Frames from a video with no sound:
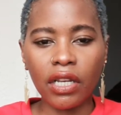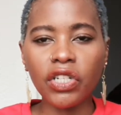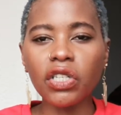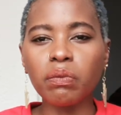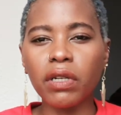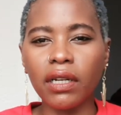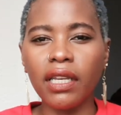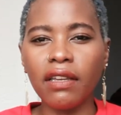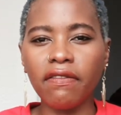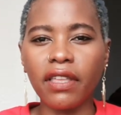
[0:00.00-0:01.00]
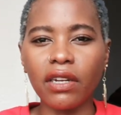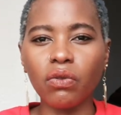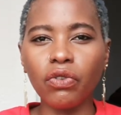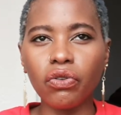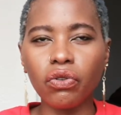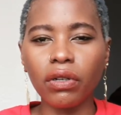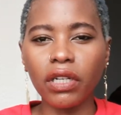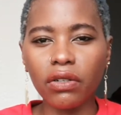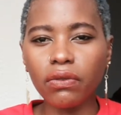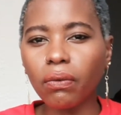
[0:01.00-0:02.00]
just believe that you don't
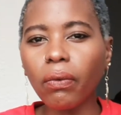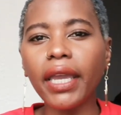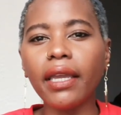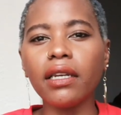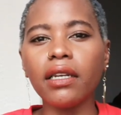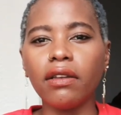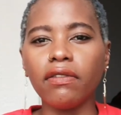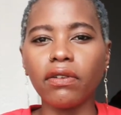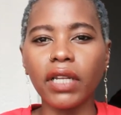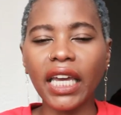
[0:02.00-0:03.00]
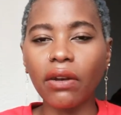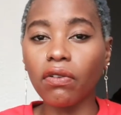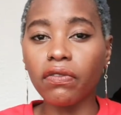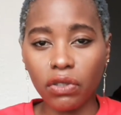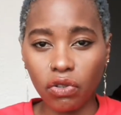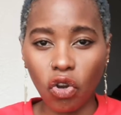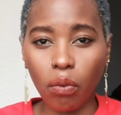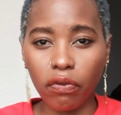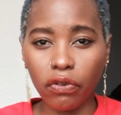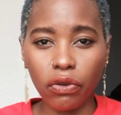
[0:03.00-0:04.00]
need to wait for like an office
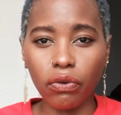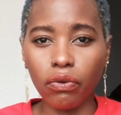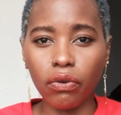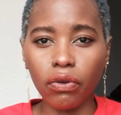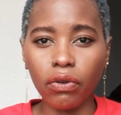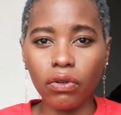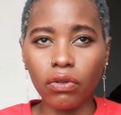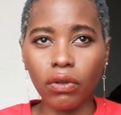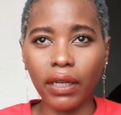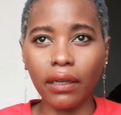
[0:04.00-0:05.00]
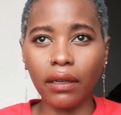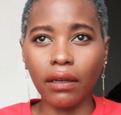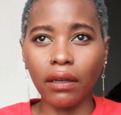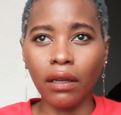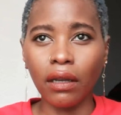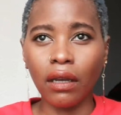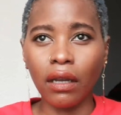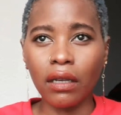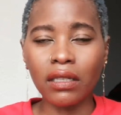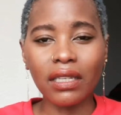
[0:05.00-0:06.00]
job for you to like
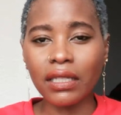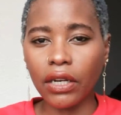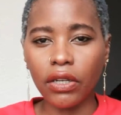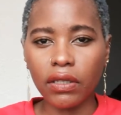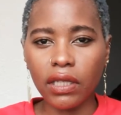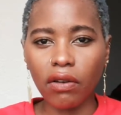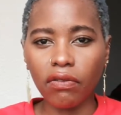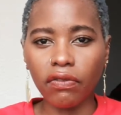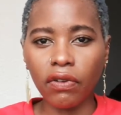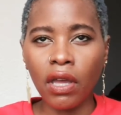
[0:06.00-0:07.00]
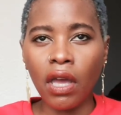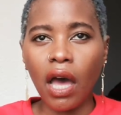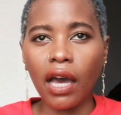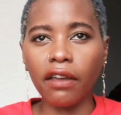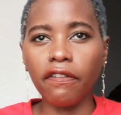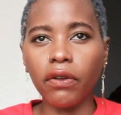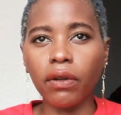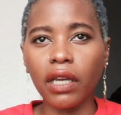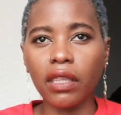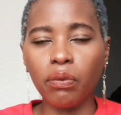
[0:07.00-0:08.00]
sustain yourself. I feel
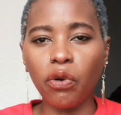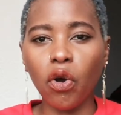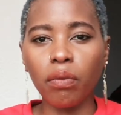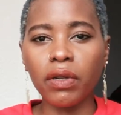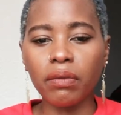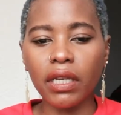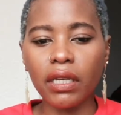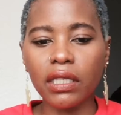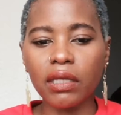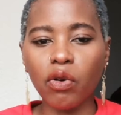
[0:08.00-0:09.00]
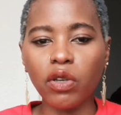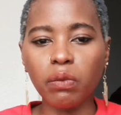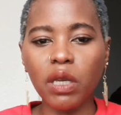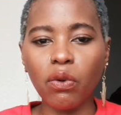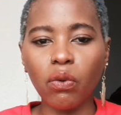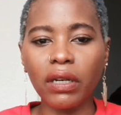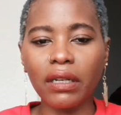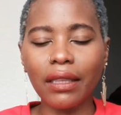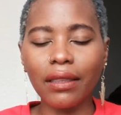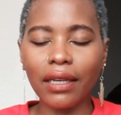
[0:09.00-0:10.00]
like the problem is most people, when
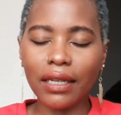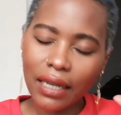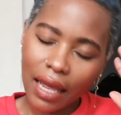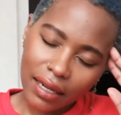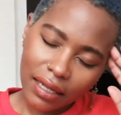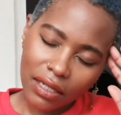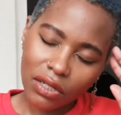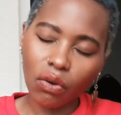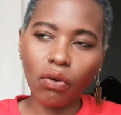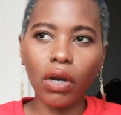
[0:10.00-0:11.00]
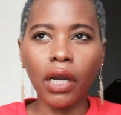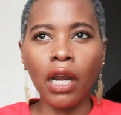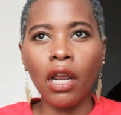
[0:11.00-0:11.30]
they think talent or